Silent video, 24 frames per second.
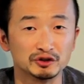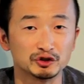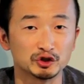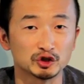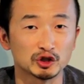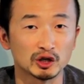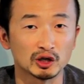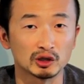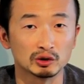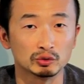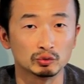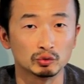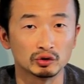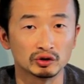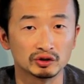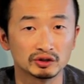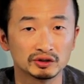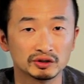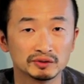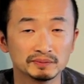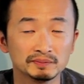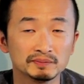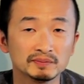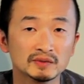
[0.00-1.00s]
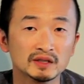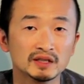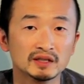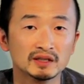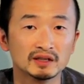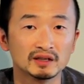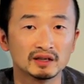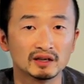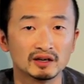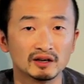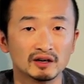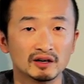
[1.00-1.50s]
shallow water,
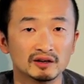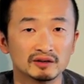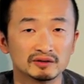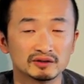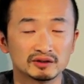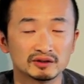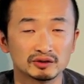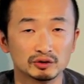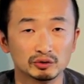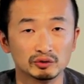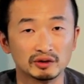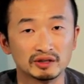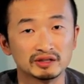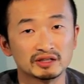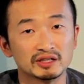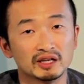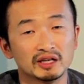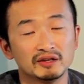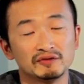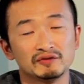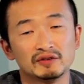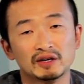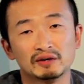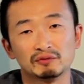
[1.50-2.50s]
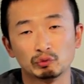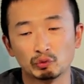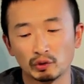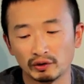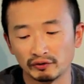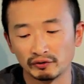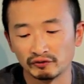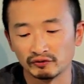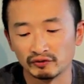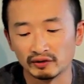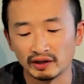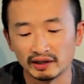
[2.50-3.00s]
uh, so let's say if you have a
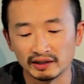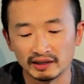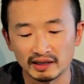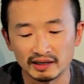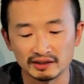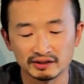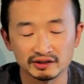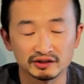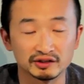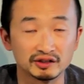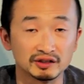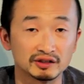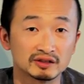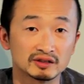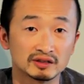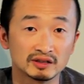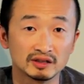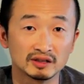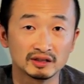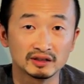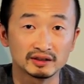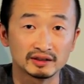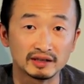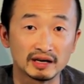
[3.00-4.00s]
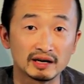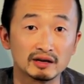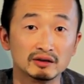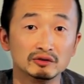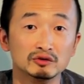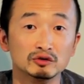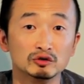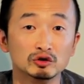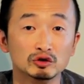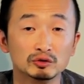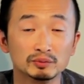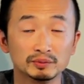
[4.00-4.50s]
wet fly that sinks down a
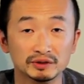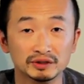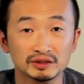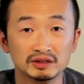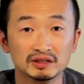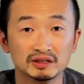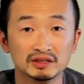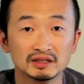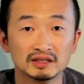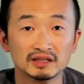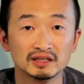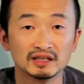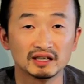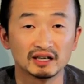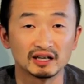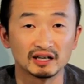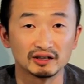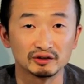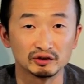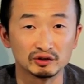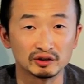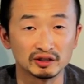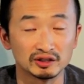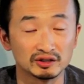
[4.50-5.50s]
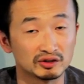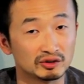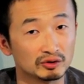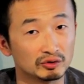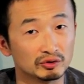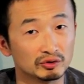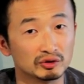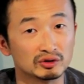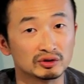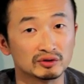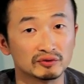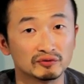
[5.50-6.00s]
little bit, uh, you can
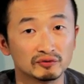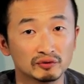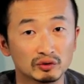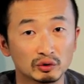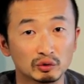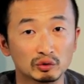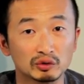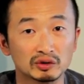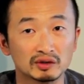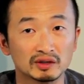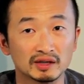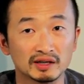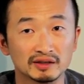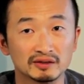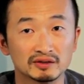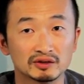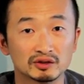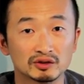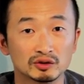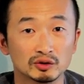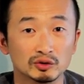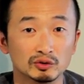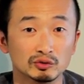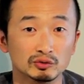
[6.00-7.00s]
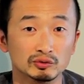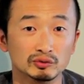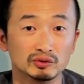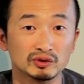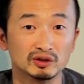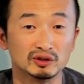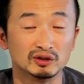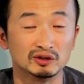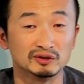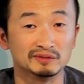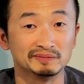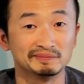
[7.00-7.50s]
still use a floating line so you
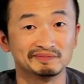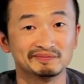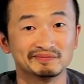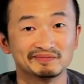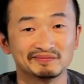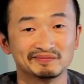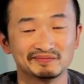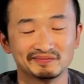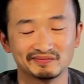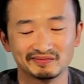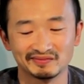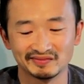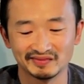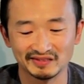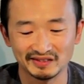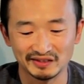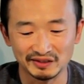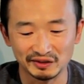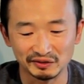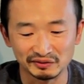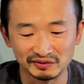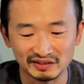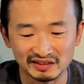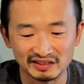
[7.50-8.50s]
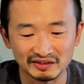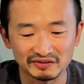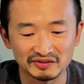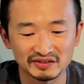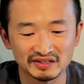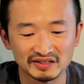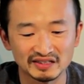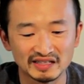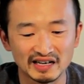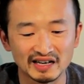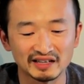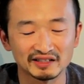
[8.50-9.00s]
don't you don't end up
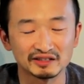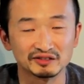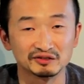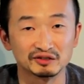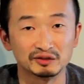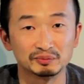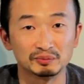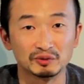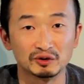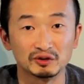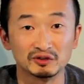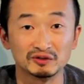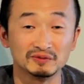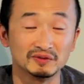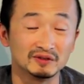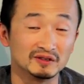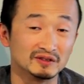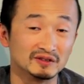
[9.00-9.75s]
snagging the bottom